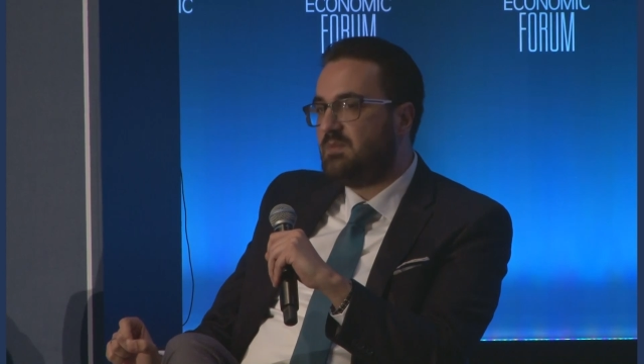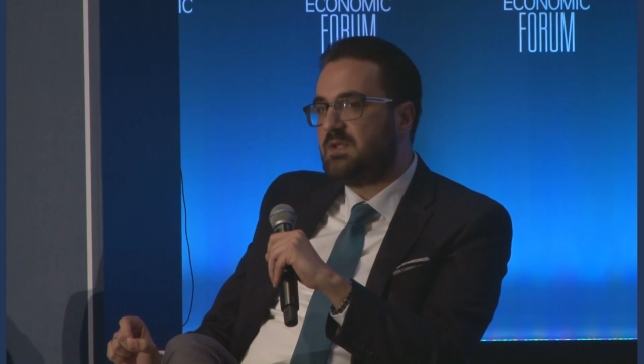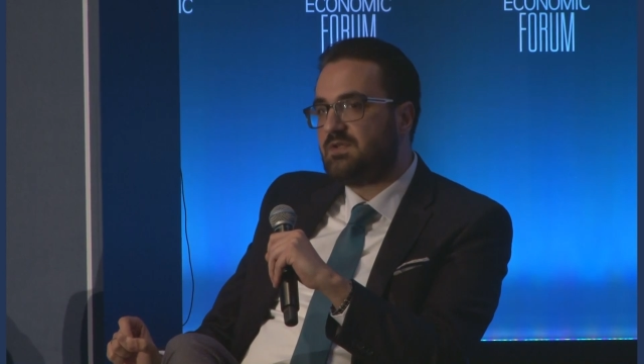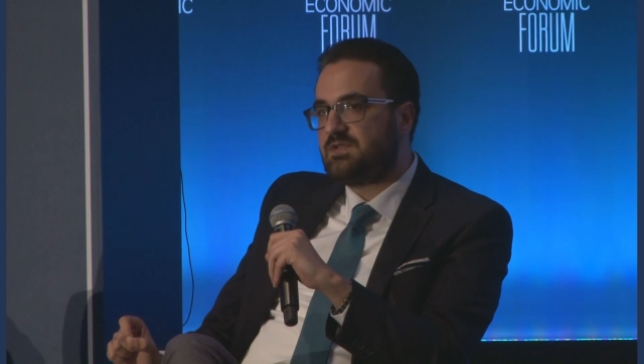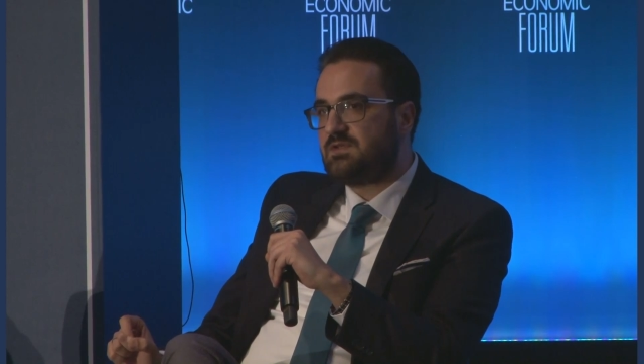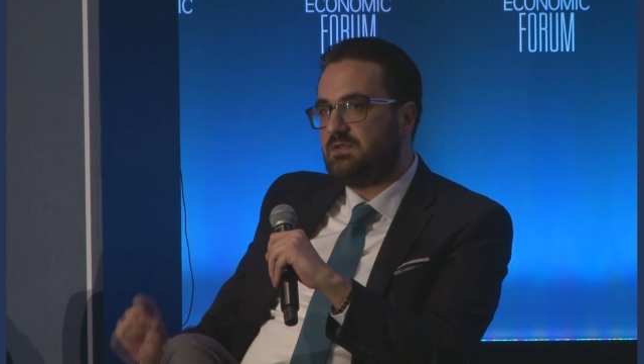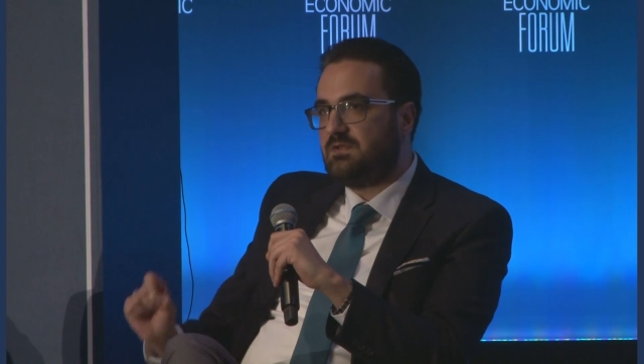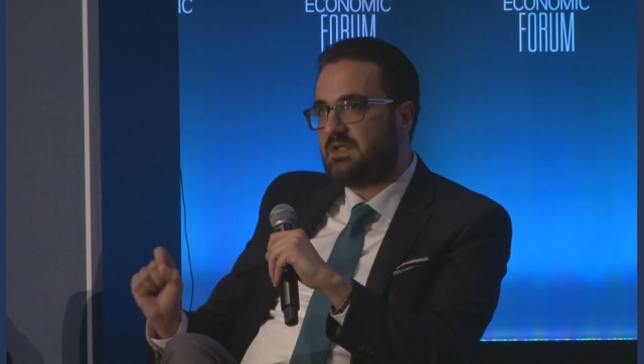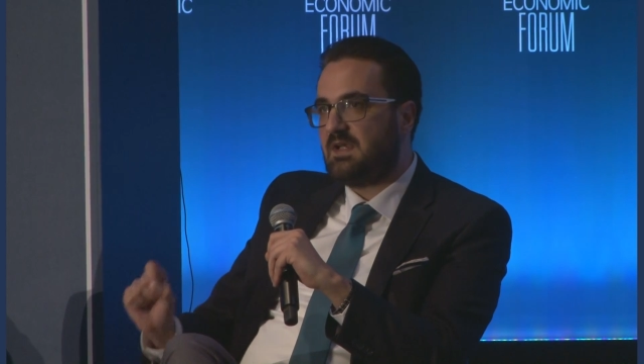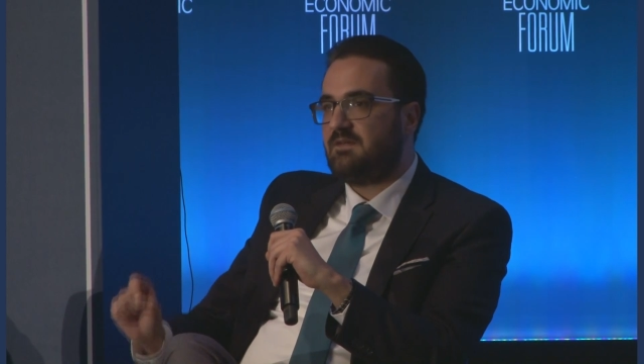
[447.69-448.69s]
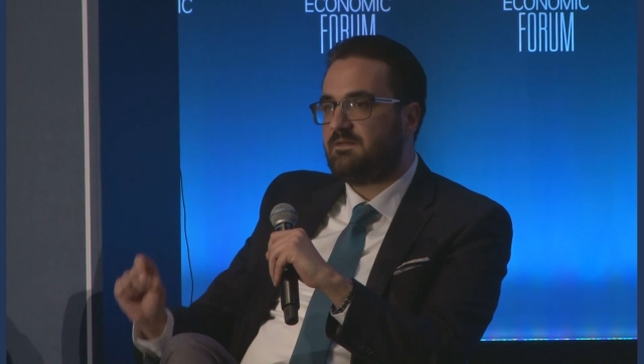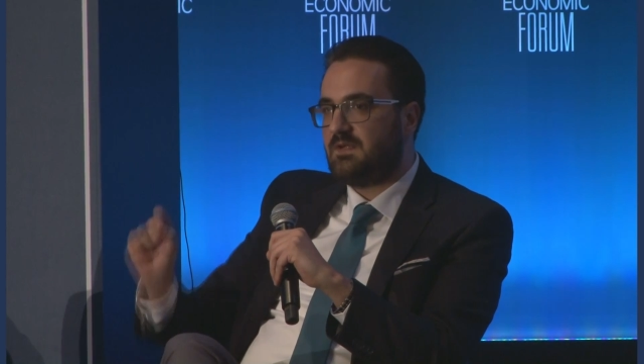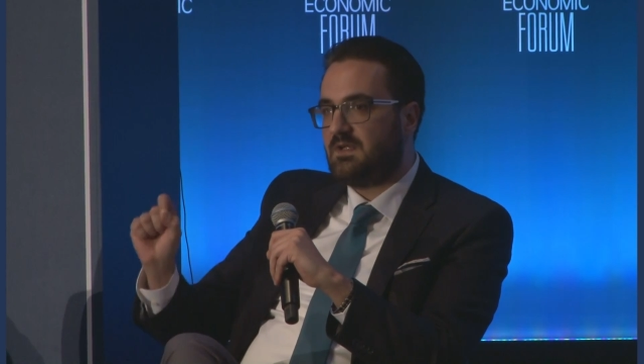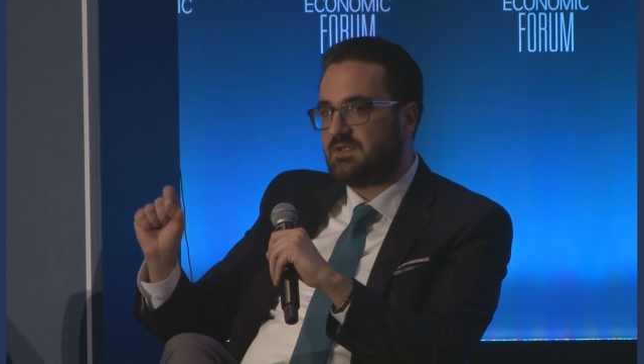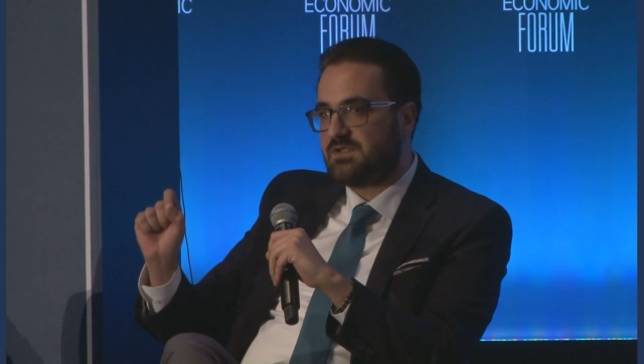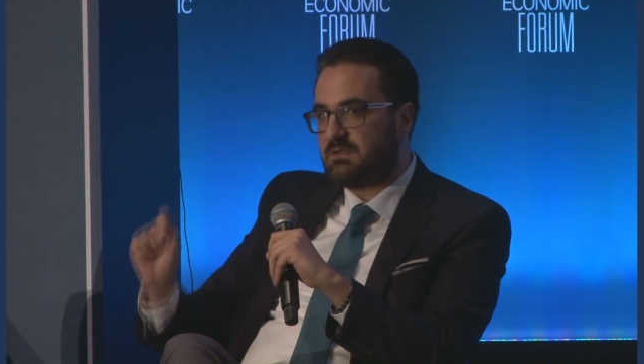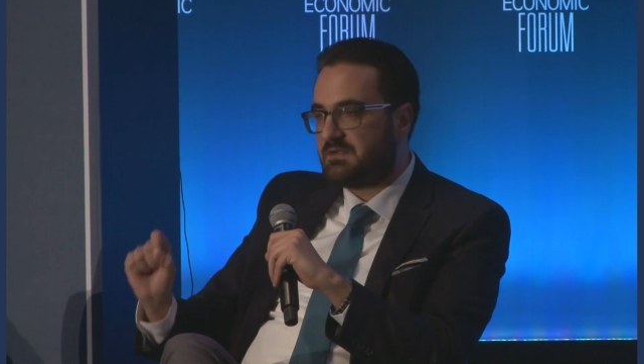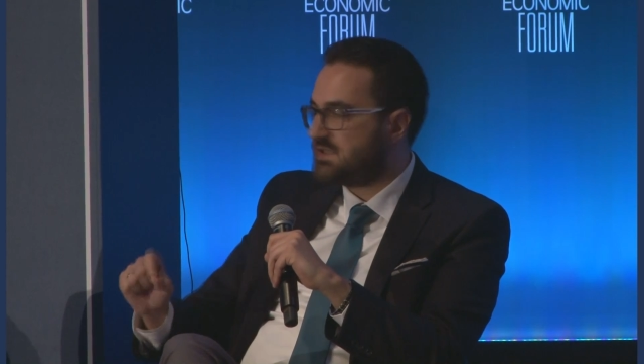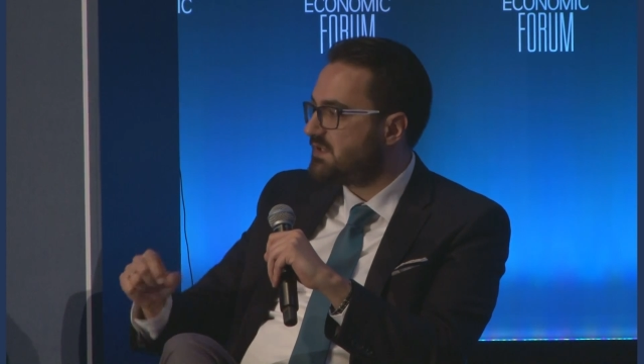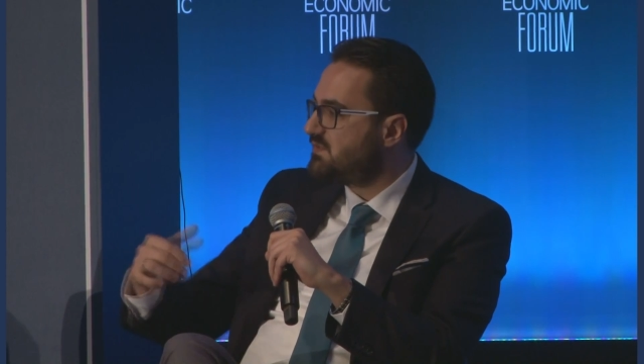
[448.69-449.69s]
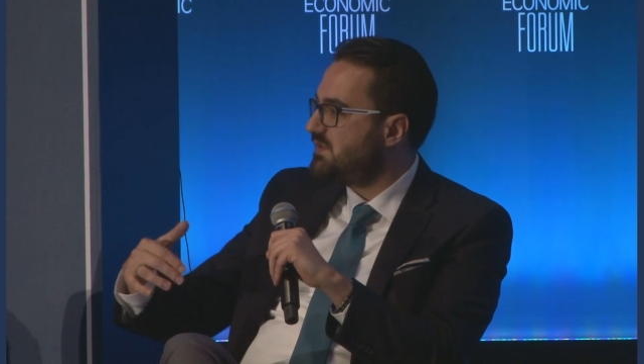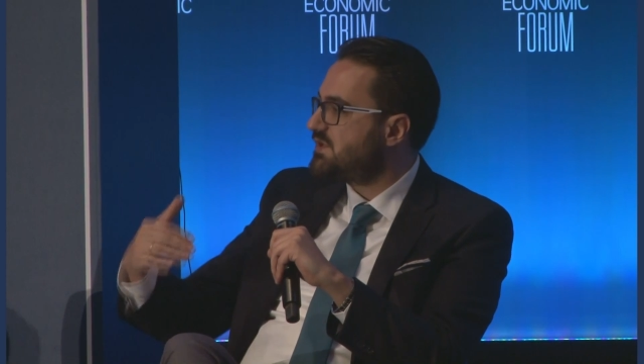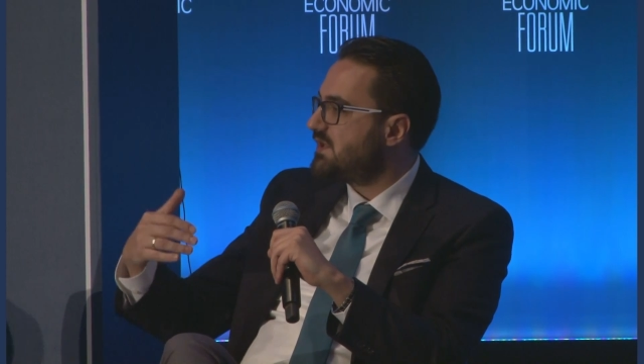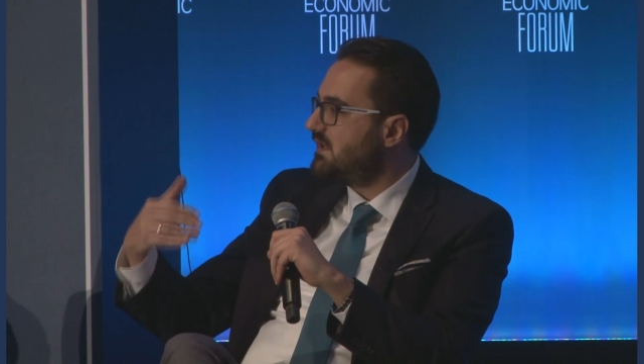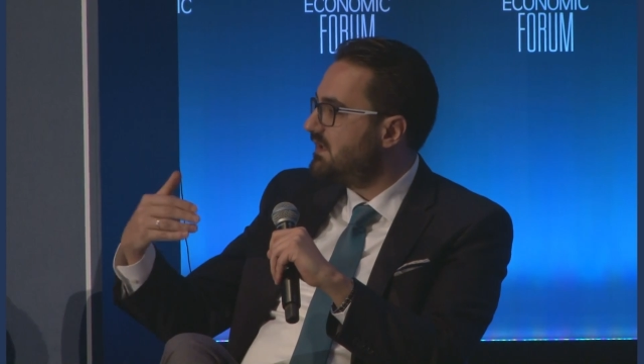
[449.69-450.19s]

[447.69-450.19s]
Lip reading: because you have generations which